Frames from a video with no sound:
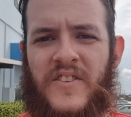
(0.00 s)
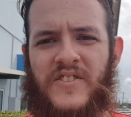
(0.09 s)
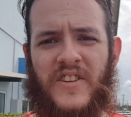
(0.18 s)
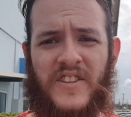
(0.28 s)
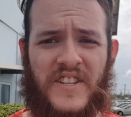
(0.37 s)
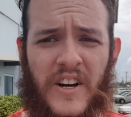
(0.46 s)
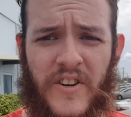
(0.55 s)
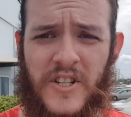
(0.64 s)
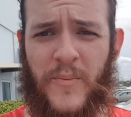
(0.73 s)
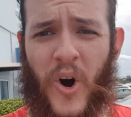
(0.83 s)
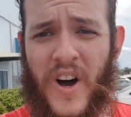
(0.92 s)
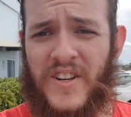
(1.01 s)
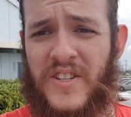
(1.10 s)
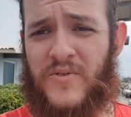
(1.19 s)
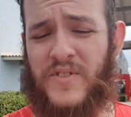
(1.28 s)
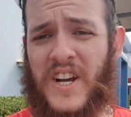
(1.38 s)
So the Salvos behind
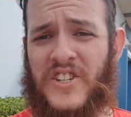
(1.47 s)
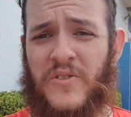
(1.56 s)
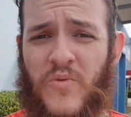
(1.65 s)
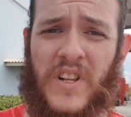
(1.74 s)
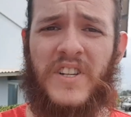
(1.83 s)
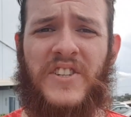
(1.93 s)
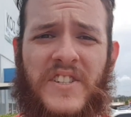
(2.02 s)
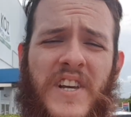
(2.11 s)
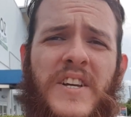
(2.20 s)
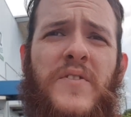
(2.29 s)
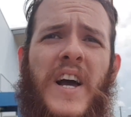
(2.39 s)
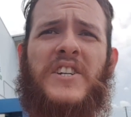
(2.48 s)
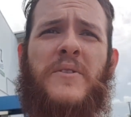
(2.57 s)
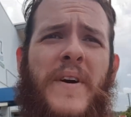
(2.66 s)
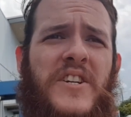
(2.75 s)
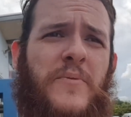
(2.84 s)
us was actually really successful. I
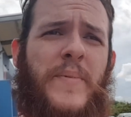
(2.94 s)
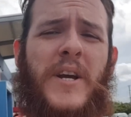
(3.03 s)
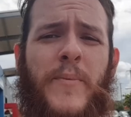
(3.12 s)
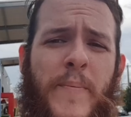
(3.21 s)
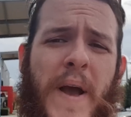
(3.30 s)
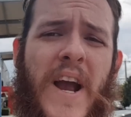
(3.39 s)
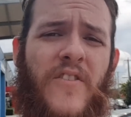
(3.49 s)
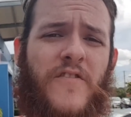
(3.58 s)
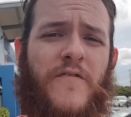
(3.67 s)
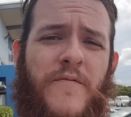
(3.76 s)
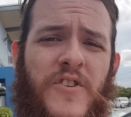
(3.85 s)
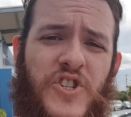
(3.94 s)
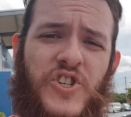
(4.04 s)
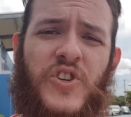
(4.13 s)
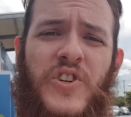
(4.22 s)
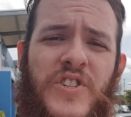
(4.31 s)
actually managed to pick up a pair of
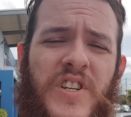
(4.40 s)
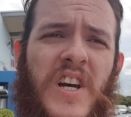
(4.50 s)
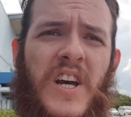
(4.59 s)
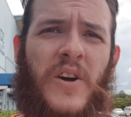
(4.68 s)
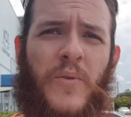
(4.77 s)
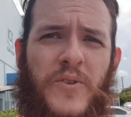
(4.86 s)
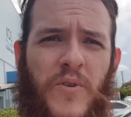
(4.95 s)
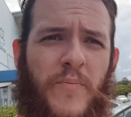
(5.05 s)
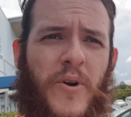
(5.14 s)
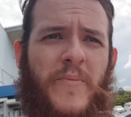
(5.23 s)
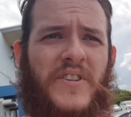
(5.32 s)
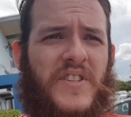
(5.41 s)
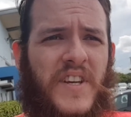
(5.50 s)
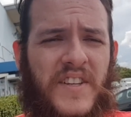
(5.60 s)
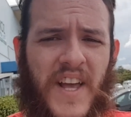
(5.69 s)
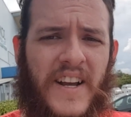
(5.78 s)
shoes which were pretty much
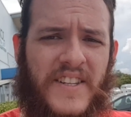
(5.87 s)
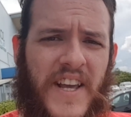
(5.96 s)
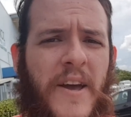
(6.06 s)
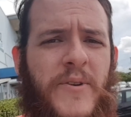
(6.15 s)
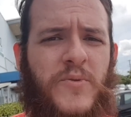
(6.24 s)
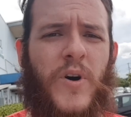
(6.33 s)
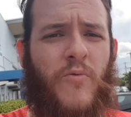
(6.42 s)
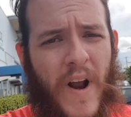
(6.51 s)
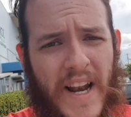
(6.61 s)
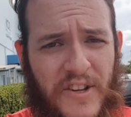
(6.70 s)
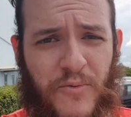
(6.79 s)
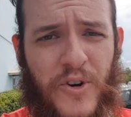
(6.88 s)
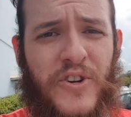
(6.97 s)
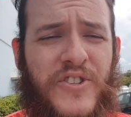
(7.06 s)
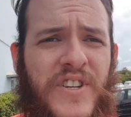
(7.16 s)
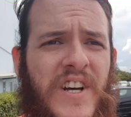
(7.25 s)
the exact same as what Rally
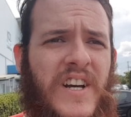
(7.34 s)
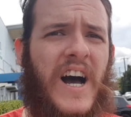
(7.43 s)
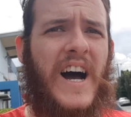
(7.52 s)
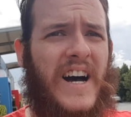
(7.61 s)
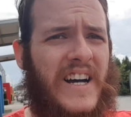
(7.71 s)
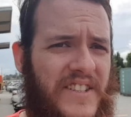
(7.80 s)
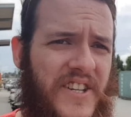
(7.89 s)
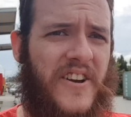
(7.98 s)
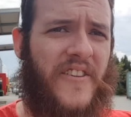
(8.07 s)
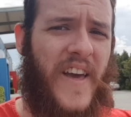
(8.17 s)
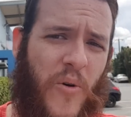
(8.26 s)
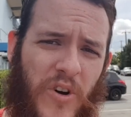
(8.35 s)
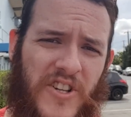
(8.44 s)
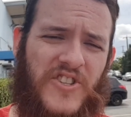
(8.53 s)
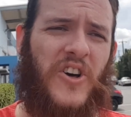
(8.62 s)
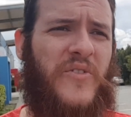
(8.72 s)
Roots did in their
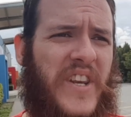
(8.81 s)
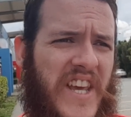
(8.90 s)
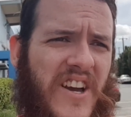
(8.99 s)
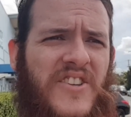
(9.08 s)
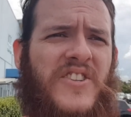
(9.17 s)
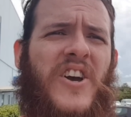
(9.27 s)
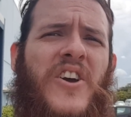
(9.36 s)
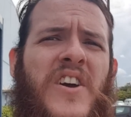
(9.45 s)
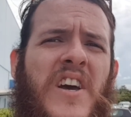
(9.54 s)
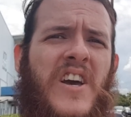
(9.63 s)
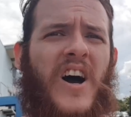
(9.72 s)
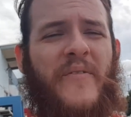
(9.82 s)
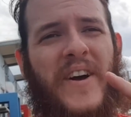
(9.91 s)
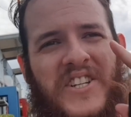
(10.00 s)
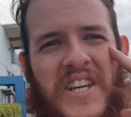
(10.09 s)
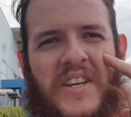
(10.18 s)
What Sold video. So I've
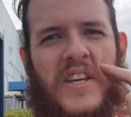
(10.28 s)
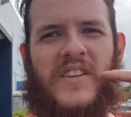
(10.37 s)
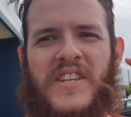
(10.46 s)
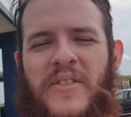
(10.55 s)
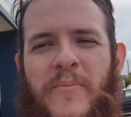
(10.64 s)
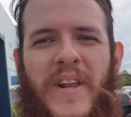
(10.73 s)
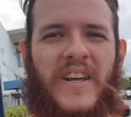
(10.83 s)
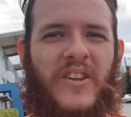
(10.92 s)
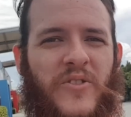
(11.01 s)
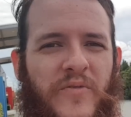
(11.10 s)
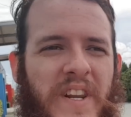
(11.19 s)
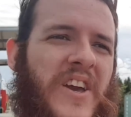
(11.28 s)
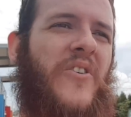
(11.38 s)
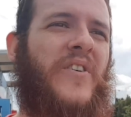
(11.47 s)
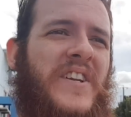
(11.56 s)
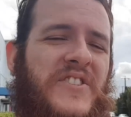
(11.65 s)
actually sent them like a little
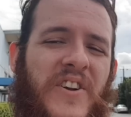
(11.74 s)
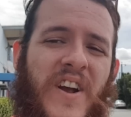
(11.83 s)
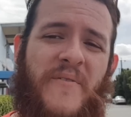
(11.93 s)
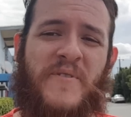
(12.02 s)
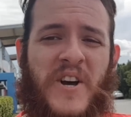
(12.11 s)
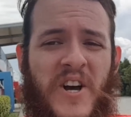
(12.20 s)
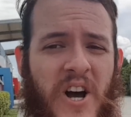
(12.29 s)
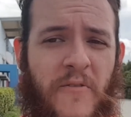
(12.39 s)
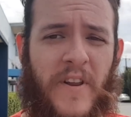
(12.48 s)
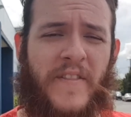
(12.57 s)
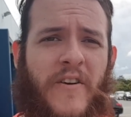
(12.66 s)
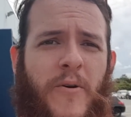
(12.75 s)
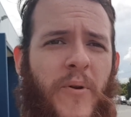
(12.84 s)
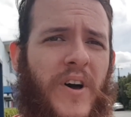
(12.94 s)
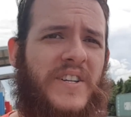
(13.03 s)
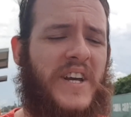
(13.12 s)
video on Instagram. Hopefully they
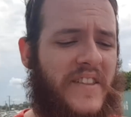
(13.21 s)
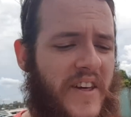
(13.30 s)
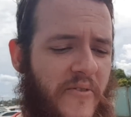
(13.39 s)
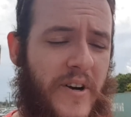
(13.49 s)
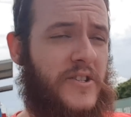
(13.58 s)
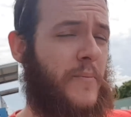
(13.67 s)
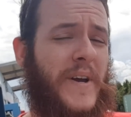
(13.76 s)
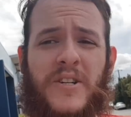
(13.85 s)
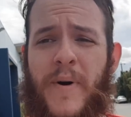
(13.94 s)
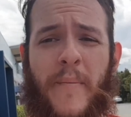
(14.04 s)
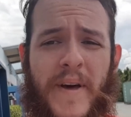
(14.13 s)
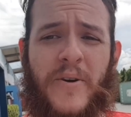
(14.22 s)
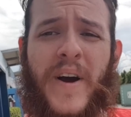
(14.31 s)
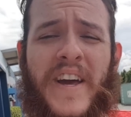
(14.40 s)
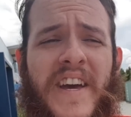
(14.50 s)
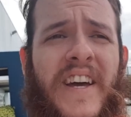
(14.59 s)
reply saying they're the ones. I picked them up
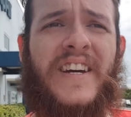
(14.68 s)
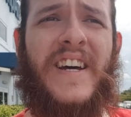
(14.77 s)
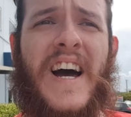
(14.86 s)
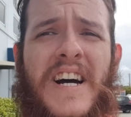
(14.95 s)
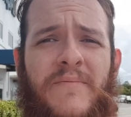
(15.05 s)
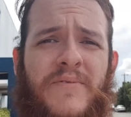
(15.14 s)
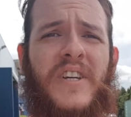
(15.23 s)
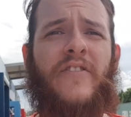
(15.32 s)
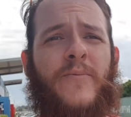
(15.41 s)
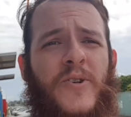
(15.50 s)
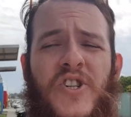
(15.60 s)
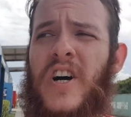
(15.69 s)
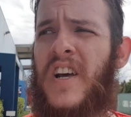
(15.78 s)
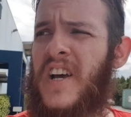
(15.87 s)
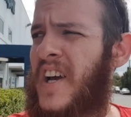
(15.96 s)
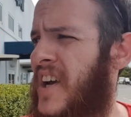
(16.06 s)
anyway to give them a
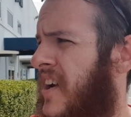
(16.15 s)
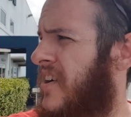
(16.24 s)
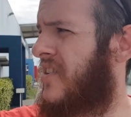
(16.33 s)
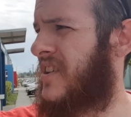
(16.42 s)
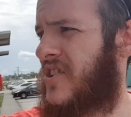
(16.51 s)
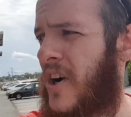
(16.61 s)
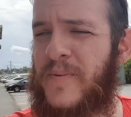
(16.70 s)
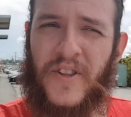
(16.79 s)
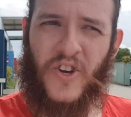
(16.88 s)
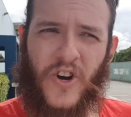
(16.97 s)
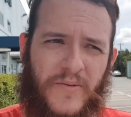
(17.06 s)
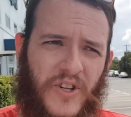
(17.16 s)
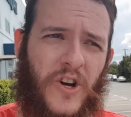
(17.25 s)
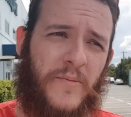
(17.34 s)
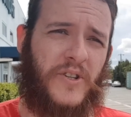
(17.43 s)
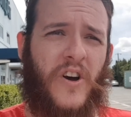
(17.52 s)
shot, because I typed in the comms. The
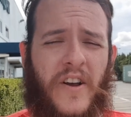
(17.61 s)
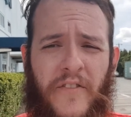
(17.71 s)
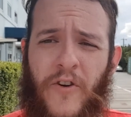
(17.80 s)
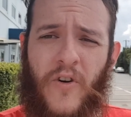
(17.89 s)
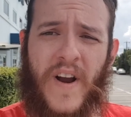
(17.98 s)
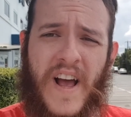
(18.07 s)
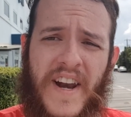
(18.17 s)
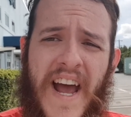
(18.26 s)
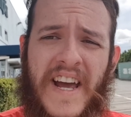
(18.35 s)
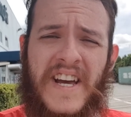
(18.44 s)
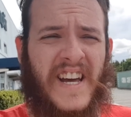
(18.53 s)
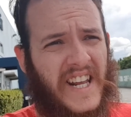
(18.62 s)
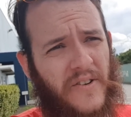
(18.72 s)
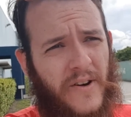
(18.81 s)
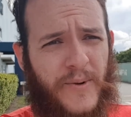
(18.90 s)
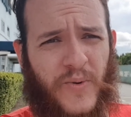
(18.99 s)
comms are going for around
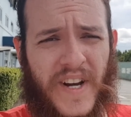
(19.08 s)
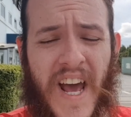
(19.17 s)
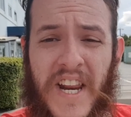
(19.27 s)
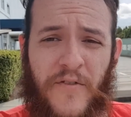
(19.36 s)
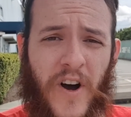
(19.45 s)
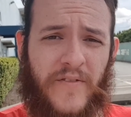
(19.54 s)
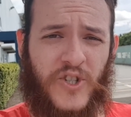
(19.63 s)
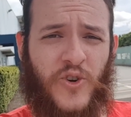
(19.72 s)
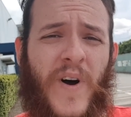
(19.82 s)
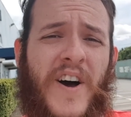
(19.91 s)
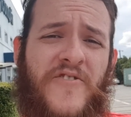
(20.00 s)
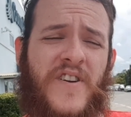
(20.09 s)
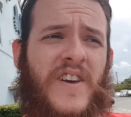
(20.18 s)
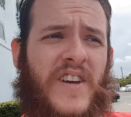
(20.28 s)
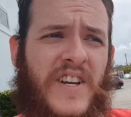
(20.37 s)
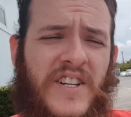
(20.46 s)
anywhere between 85 and 200.
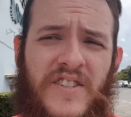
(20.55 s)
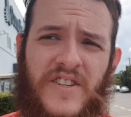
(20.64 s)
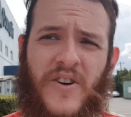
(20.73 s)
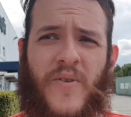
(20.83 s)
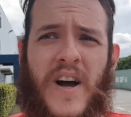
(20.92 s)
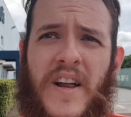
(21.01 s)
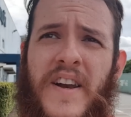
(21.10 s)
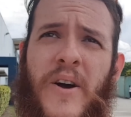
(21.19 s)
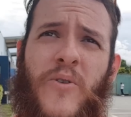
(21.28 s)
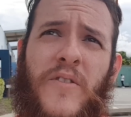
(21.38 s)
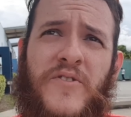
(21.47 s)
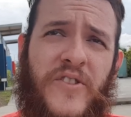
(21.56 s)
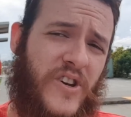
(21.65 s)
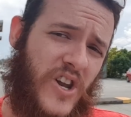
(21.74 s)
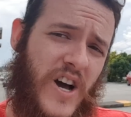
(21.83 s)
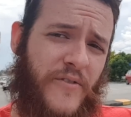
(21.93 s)
So now we're off to
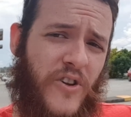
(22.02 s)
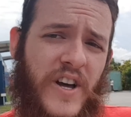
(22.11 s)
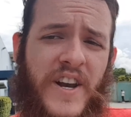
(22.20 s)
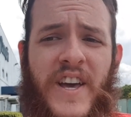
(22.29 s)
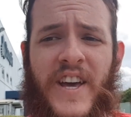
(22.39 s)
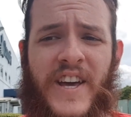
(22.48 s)
the Lifeline.